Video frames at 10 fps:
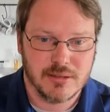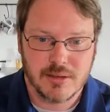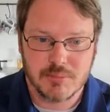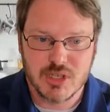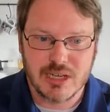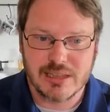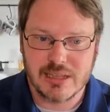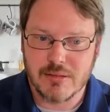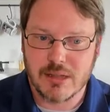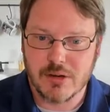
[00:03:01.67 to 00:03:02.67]
I'm just going to
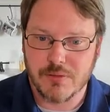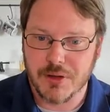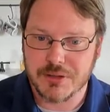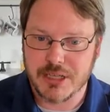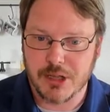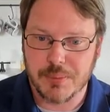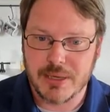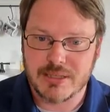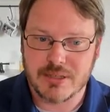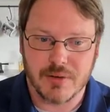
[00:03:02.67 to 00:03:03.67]
leave the default
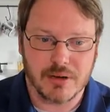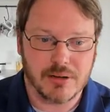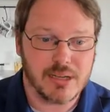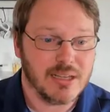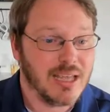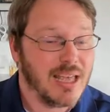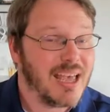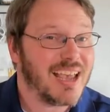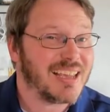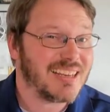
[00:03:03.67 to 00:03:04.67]
TLP severity.
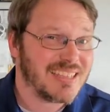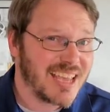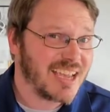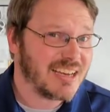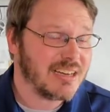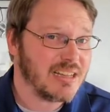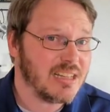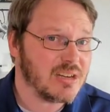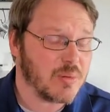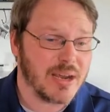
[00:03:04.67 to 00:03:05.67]
I could technically
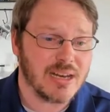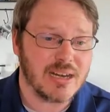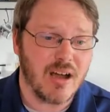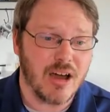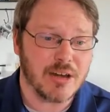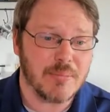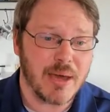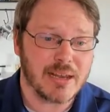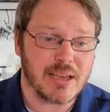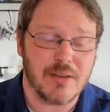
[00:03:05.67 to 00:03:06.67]
create an
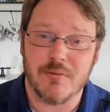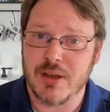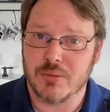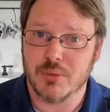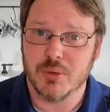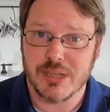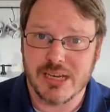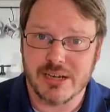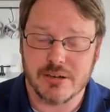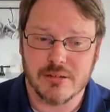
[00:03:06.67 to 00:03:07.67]
automatic event rule
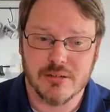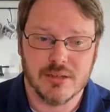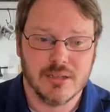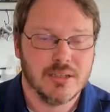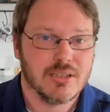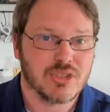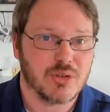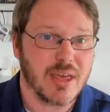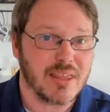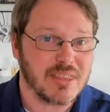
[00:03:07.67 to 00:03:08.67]
here so
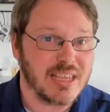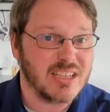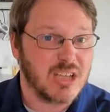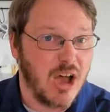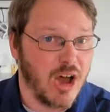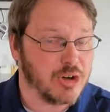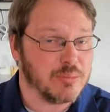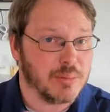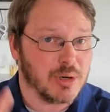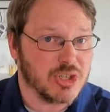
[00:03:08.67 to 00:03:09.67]
that things auto
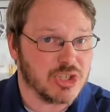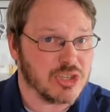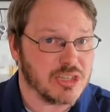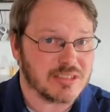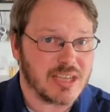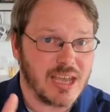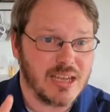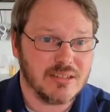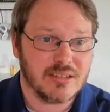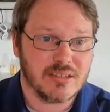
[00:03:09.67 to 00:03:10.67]
merge into this
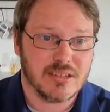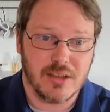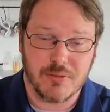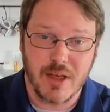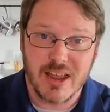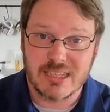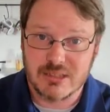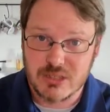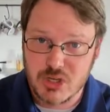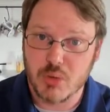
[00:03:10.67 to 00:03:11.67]
case if I
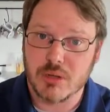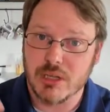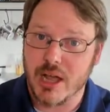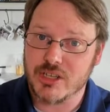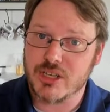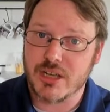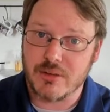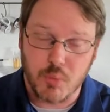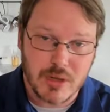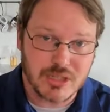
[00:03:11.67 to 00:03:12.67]
know the logic
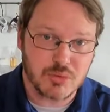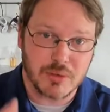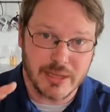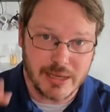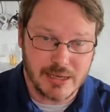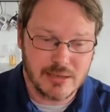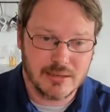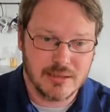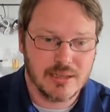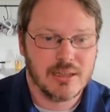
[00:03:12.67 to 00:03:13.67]
on what's
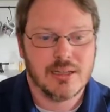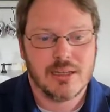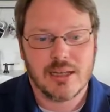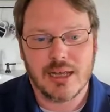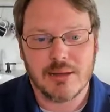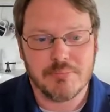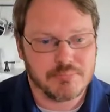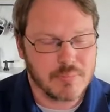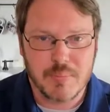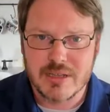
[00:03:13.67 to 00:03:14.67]
related. I'm
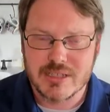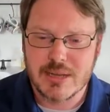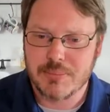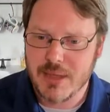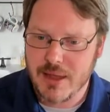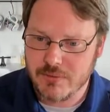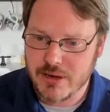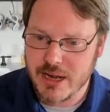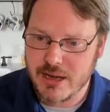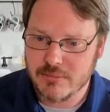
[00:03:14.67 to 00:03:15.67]
going to skip that for
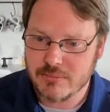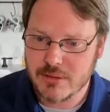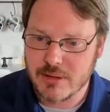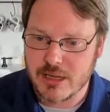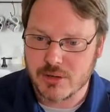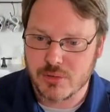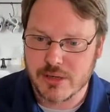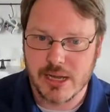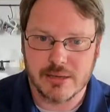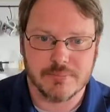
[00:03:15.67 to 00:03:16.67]
now. I'm going to hit
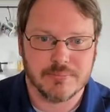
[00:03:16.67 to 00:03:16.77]
create.